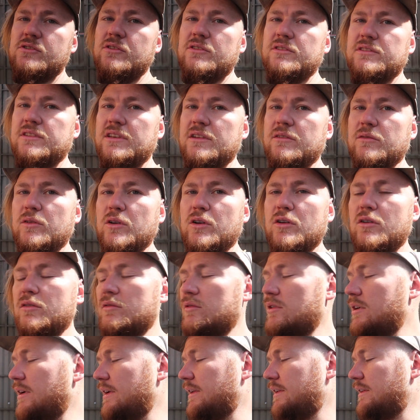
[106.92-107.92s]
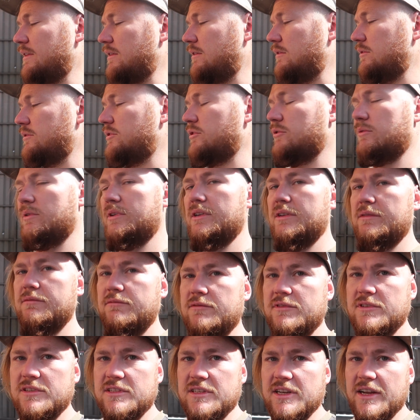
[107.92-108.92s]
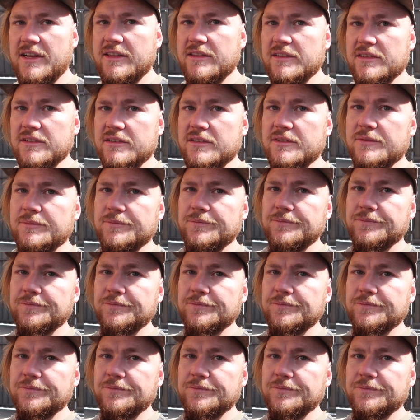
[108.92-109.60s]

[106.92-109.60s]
crossed that'll go all right. I'll do a stainless